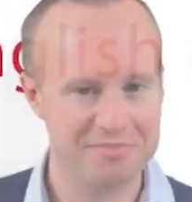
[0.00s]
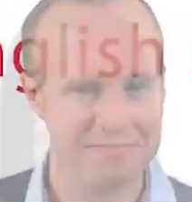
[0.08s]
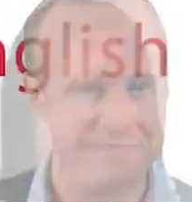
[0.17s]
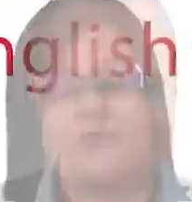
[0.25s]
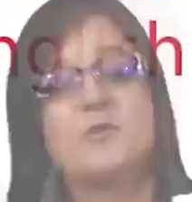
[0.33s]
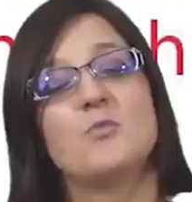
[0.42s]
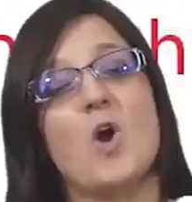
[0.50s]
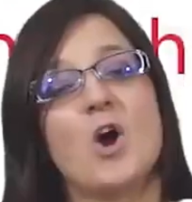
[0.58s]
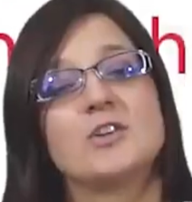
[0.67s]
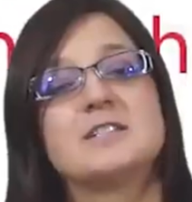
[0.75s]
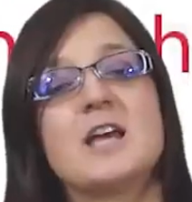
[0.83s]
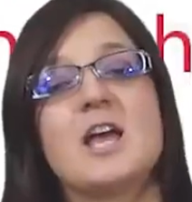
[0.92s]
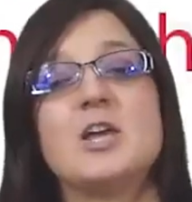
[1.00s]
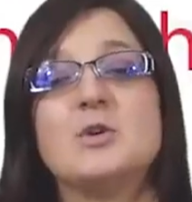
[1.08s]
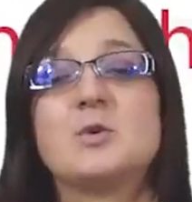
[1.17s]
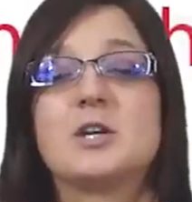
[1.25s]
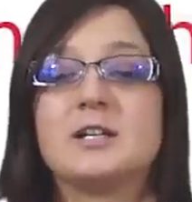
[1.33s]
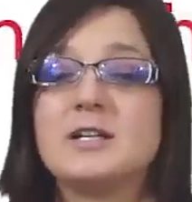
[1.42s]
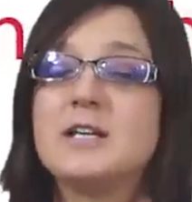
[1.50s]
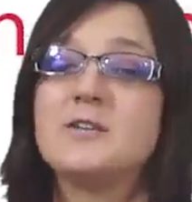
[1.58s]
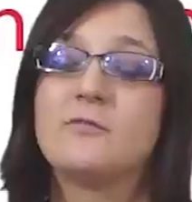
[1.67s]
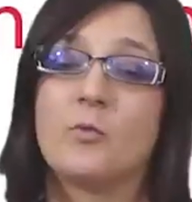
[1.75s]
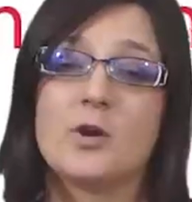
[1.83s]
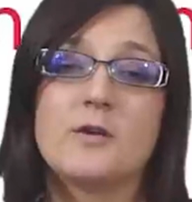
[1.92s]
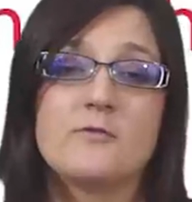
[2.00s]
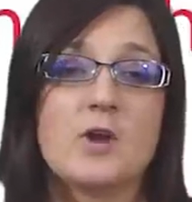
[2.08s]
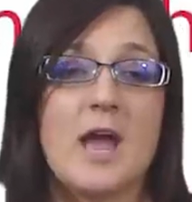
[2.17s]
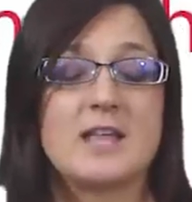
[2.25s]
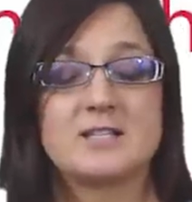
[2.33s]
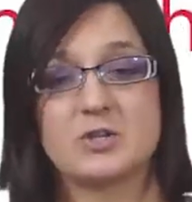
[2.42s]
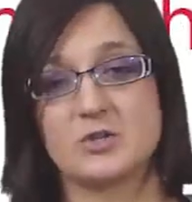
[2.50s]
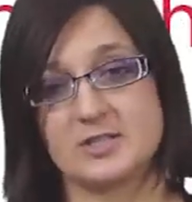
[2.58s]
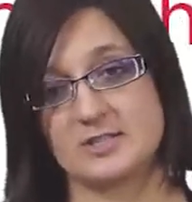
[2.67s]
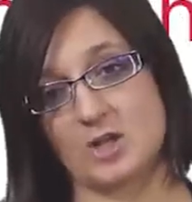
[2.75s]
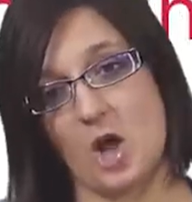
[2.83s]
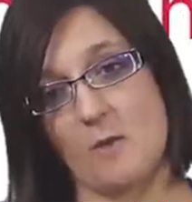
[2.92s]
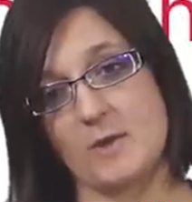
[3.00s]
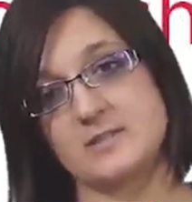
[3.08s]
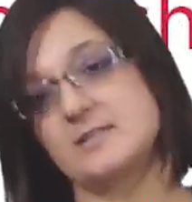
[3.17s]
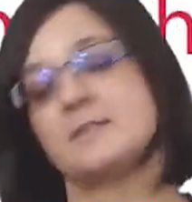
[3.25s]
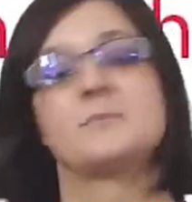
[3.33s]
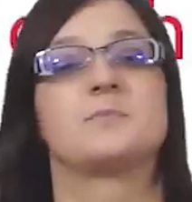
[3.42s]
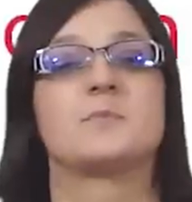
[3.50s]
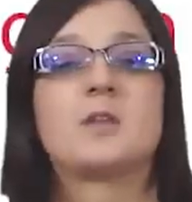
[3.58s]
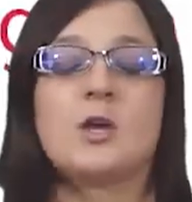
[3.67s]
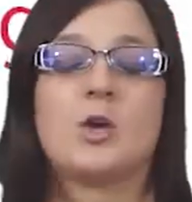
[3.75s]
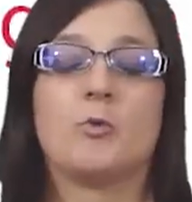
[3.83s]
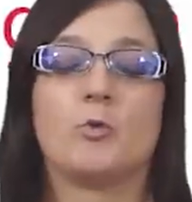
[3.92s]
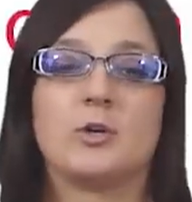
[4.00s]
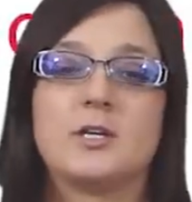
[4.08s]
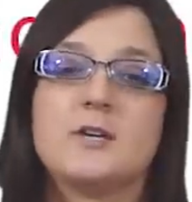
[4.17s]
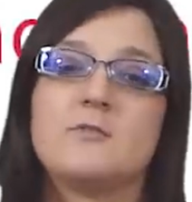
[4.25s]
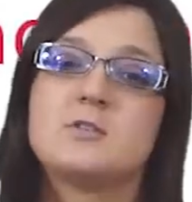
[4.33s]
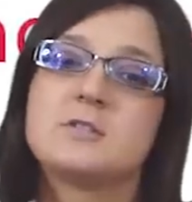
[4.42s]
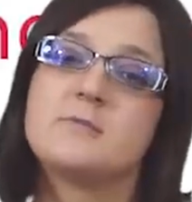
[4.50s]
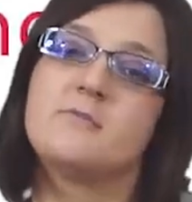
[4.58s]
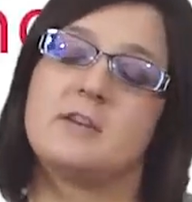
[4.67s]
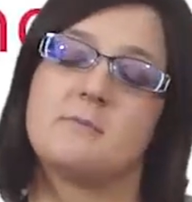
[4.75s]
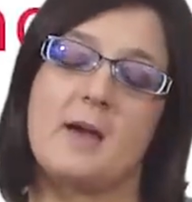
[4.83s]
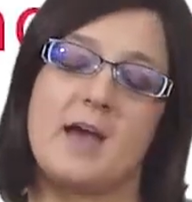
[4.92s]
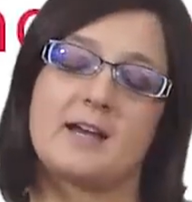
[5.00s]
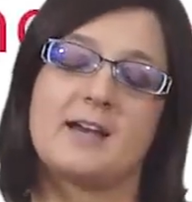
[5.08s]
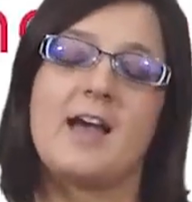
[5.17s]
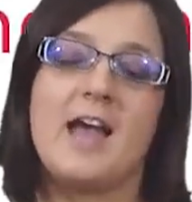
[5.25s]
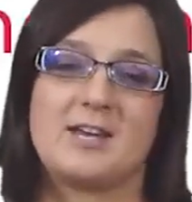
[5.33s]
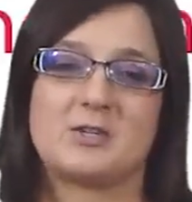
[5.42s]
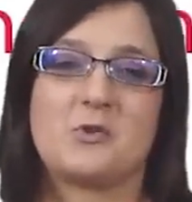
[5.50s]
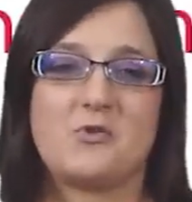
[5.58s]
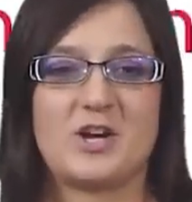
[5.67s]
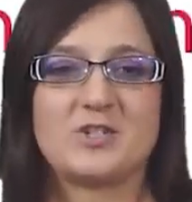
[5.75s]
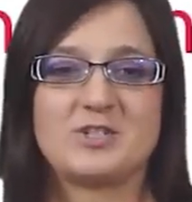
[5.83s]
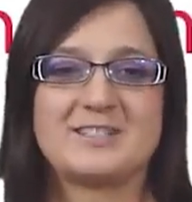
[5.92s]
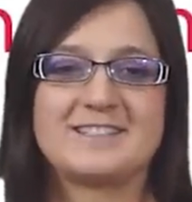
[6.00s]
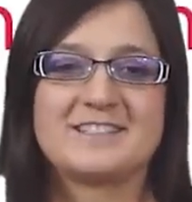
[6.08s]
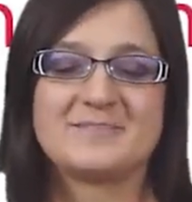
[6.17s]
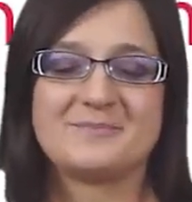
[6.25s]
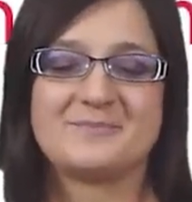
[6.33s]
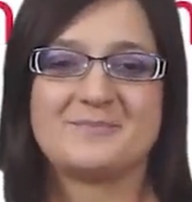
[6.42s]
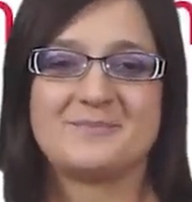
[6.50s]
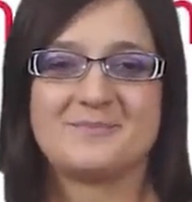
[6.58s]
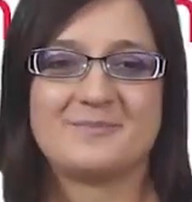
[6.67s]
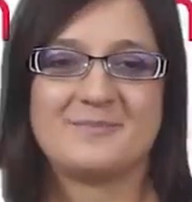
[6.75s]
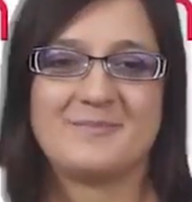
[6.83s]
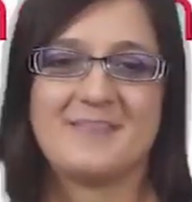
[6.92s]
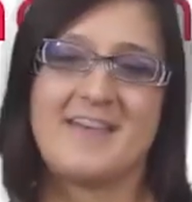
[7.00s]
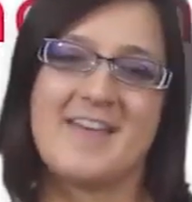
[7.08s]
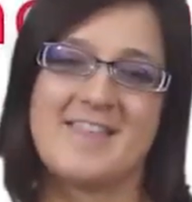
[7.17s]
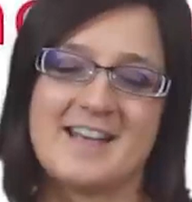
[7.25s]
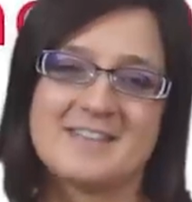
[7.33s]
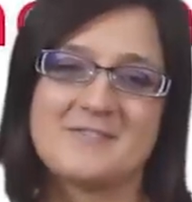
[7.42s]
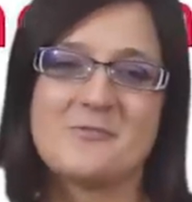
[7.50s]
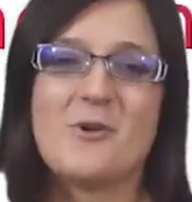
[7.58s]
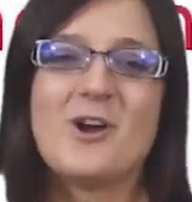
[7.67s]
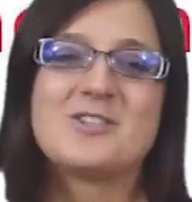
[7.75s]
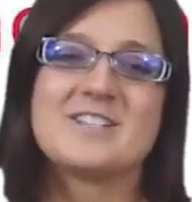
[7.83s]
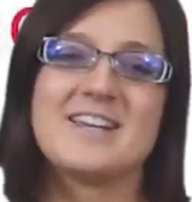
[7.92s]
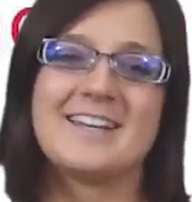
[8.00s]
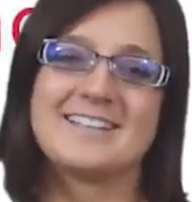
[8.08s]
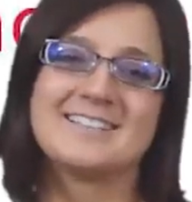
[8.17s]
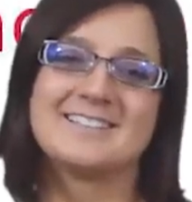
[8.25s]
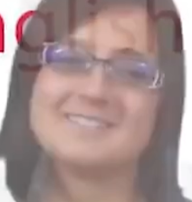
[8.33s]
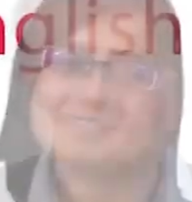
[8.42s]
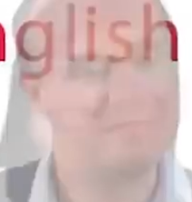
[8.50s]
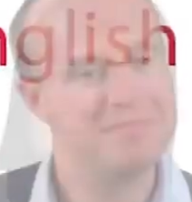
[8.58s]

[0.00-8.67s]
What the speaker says: If you want, you can leave one of your answers in the comments. We'll give you some feedback and corrections. Thanks for watching!